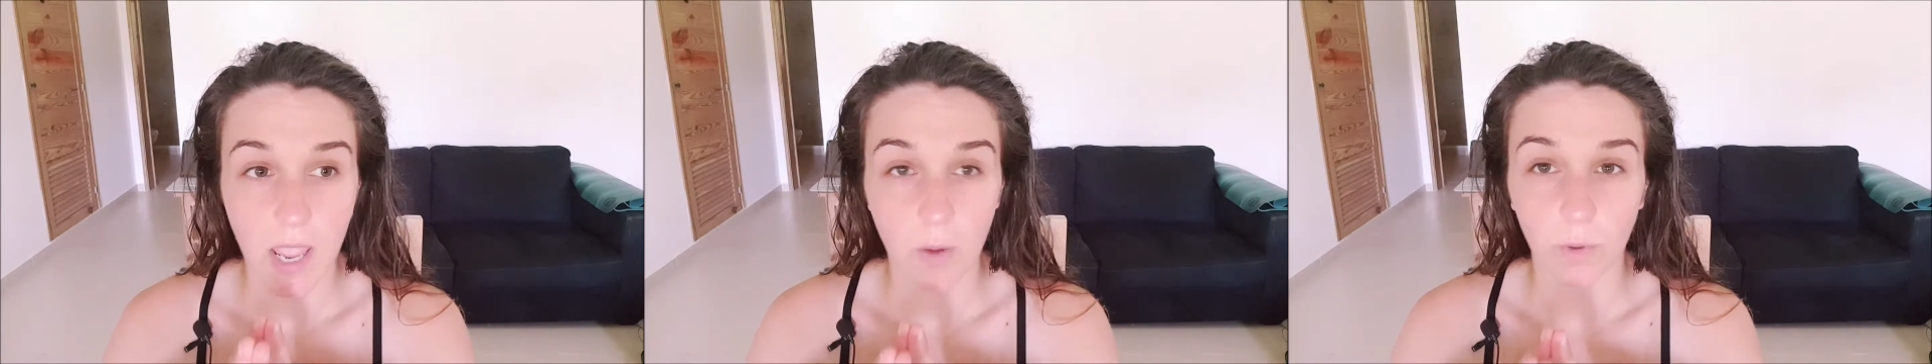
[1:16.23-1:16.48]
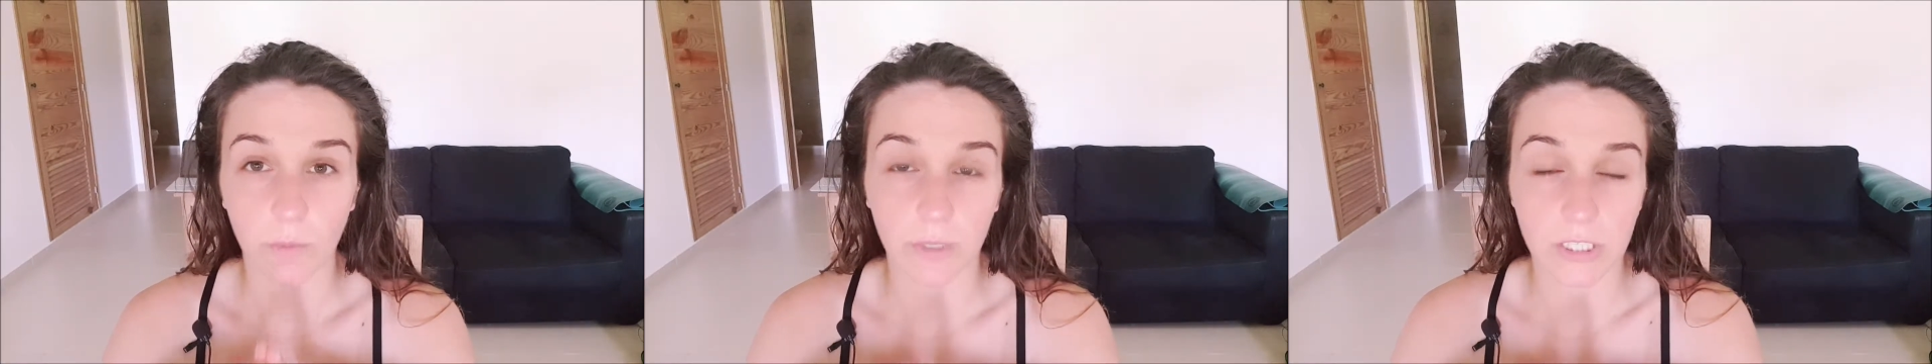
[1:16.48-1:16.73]

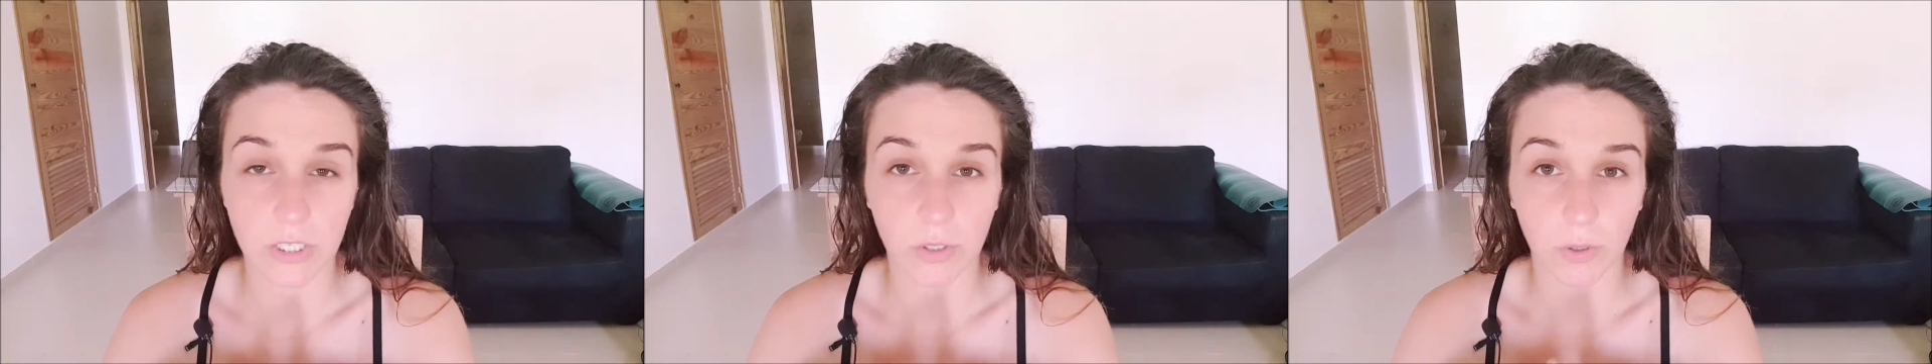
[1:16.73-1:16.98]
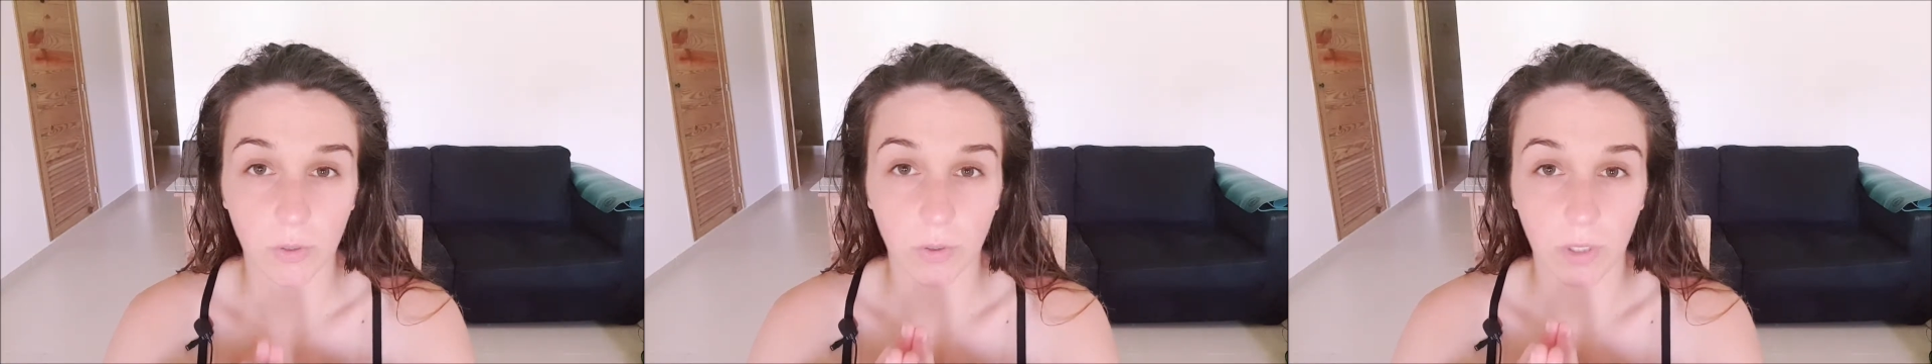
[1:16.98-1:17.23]
We went
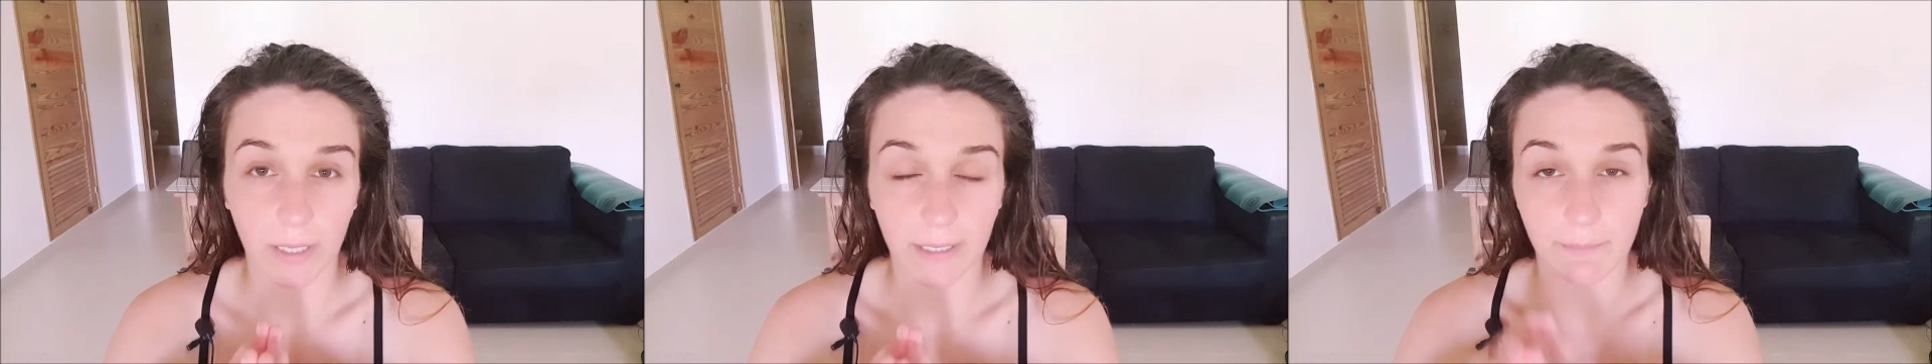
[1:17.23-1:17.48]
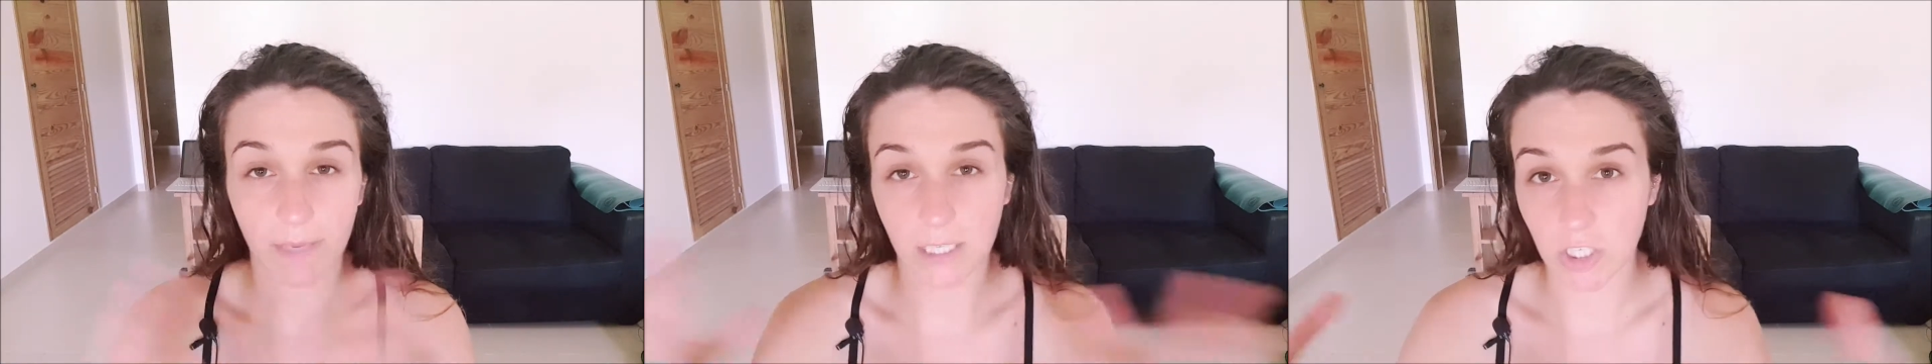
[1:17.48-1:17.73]
to like a
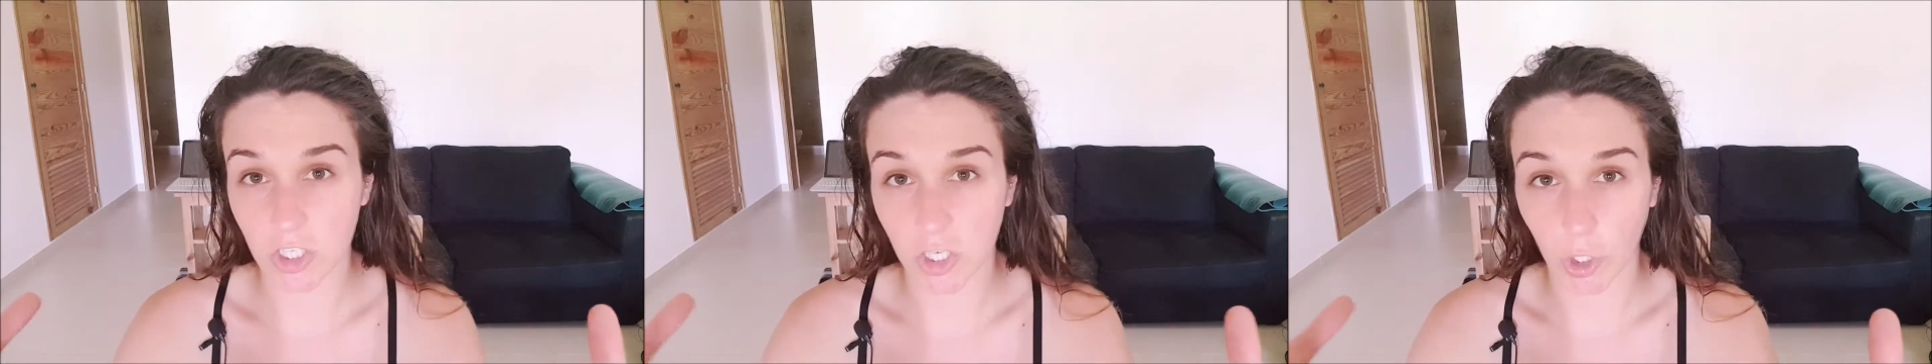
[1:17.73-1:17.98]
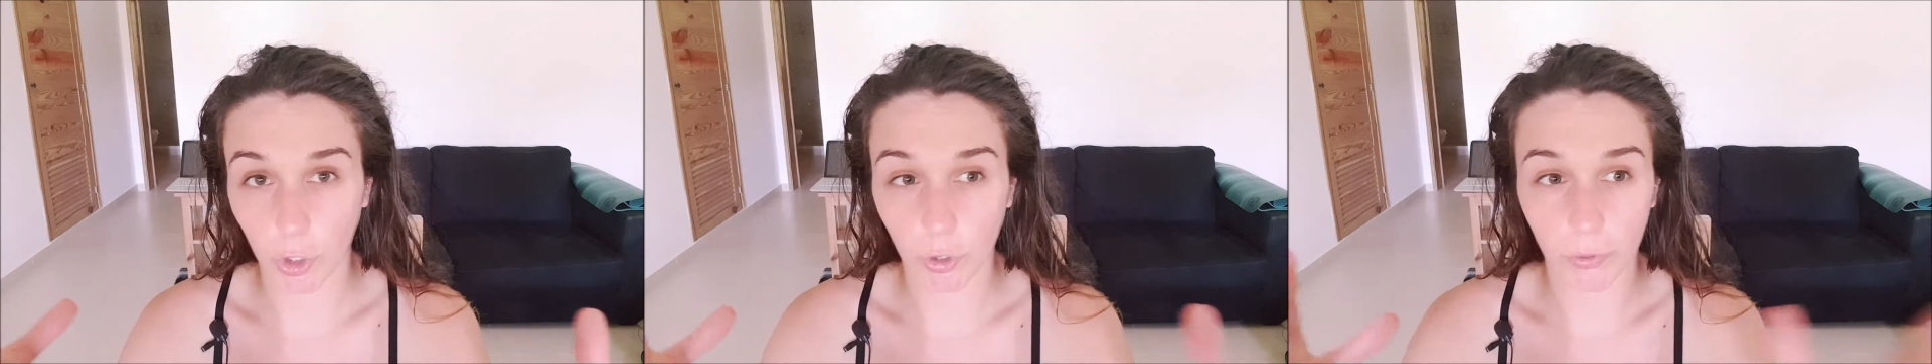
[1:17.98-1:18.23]
magic
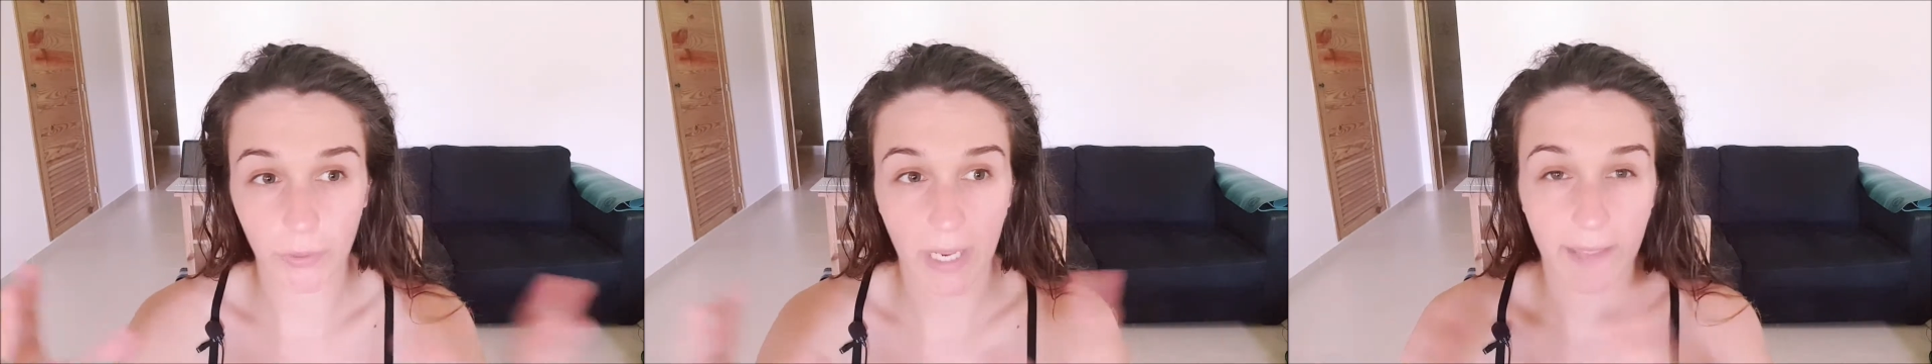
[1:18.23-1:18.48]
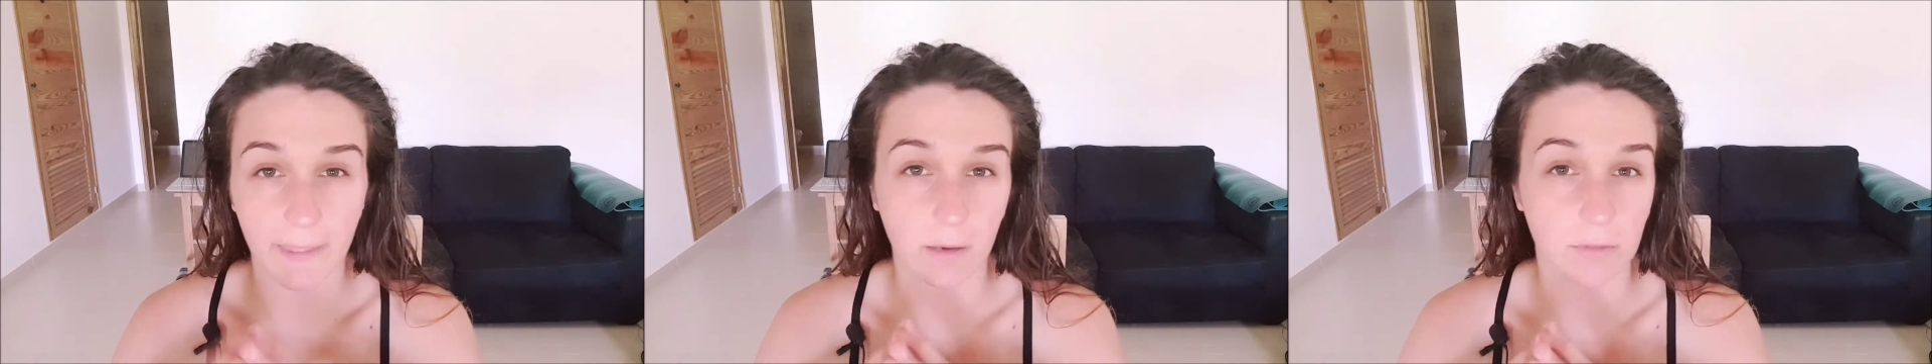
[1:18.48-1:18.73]
show
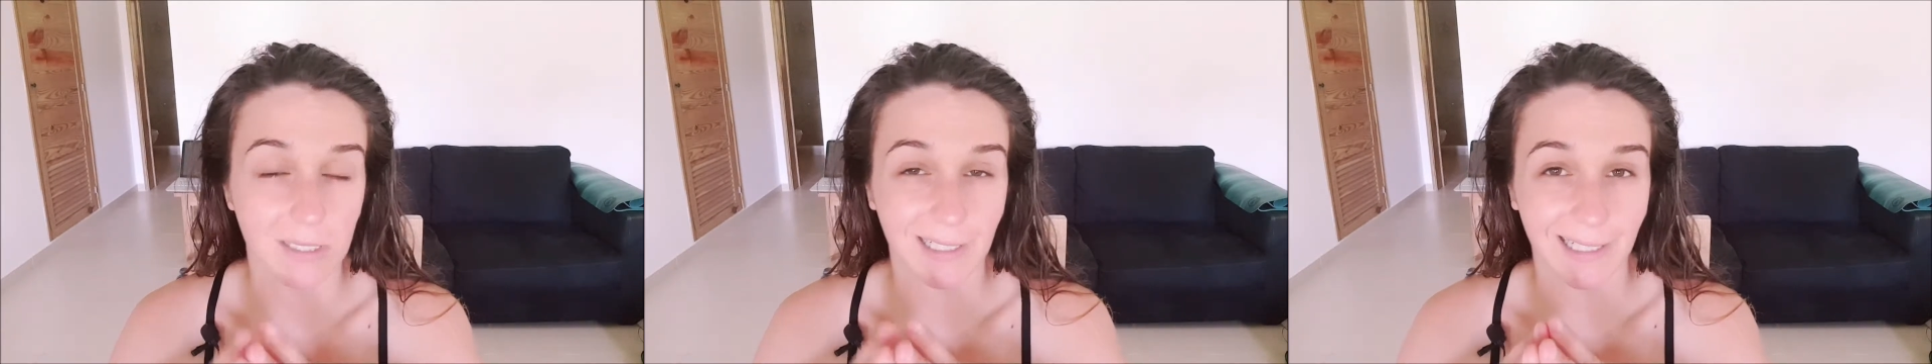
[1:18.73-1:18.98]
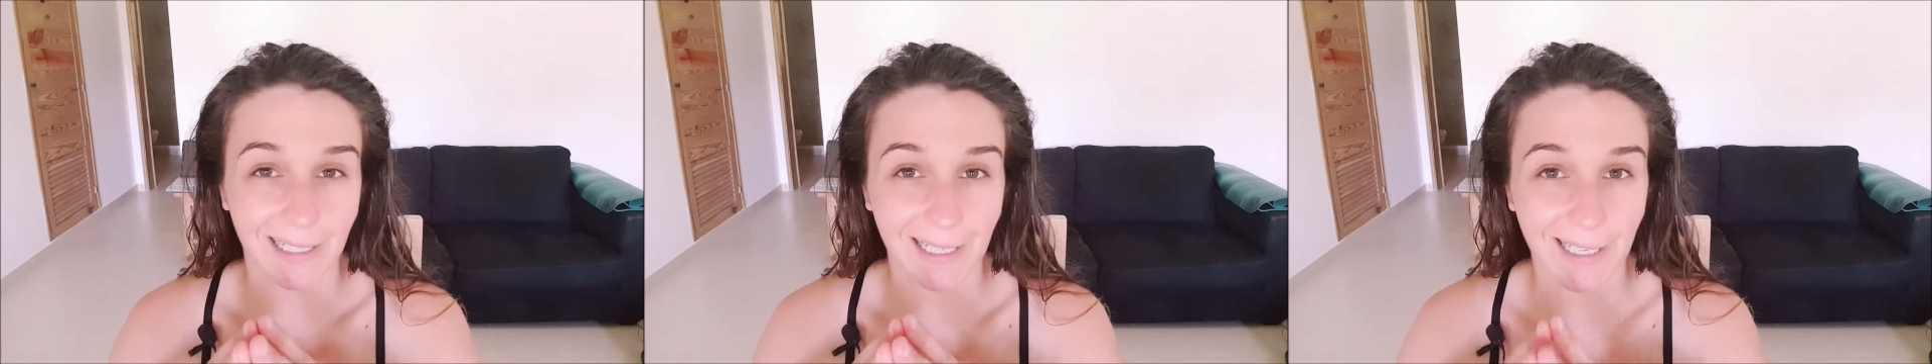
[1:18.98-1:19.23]
and that was
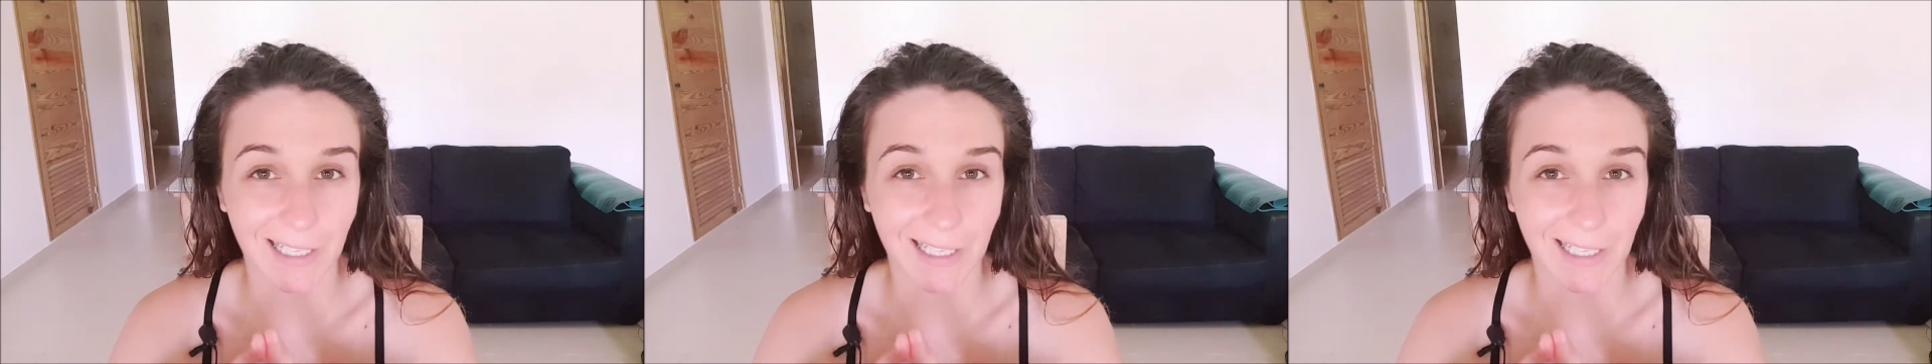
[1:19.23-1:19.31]
like